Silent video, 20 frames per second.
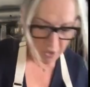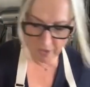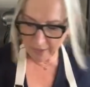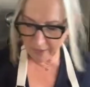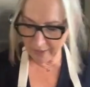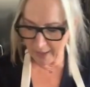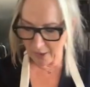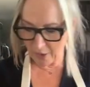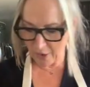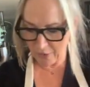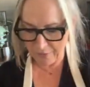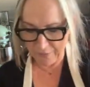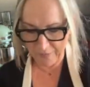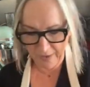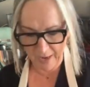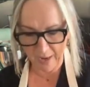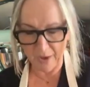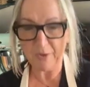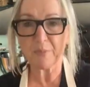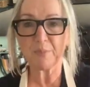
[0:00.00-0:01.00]
Turning that
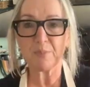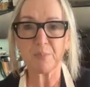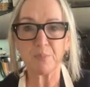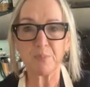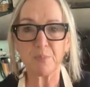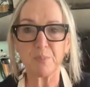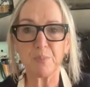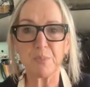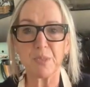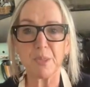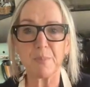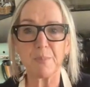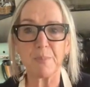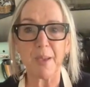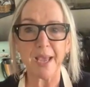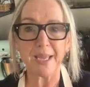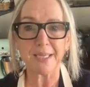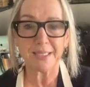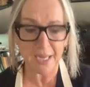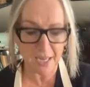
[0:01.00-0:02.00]
off now. The
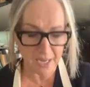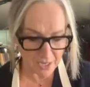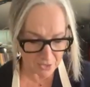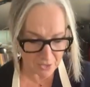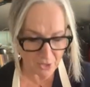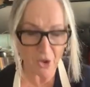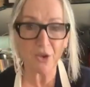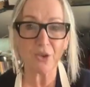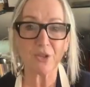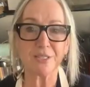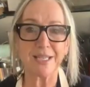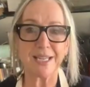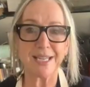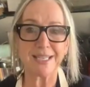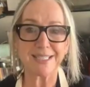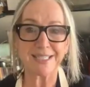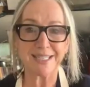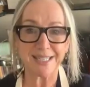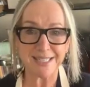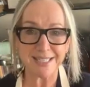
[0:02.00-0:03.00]
batter goes
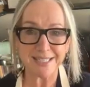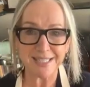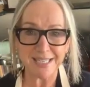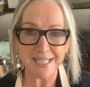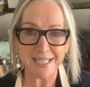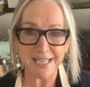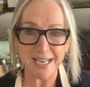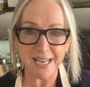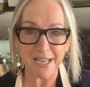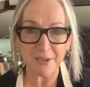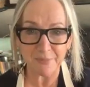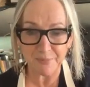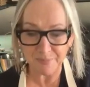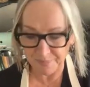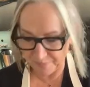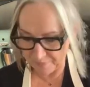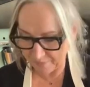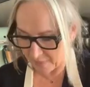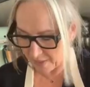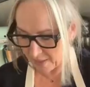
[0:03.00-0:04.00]
into the tin now.
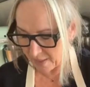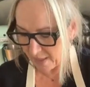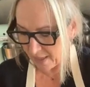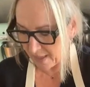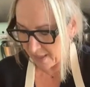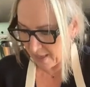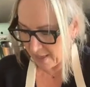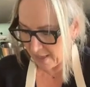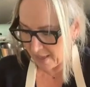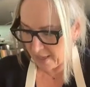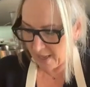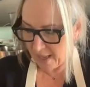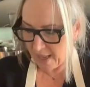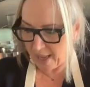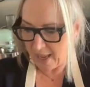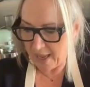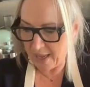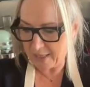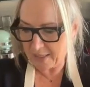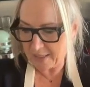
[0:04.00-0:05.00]

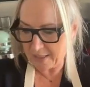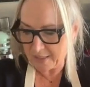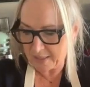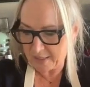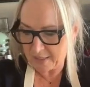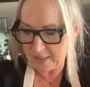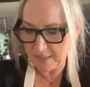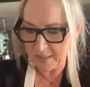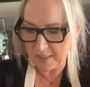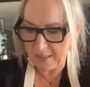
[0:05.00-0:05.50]
And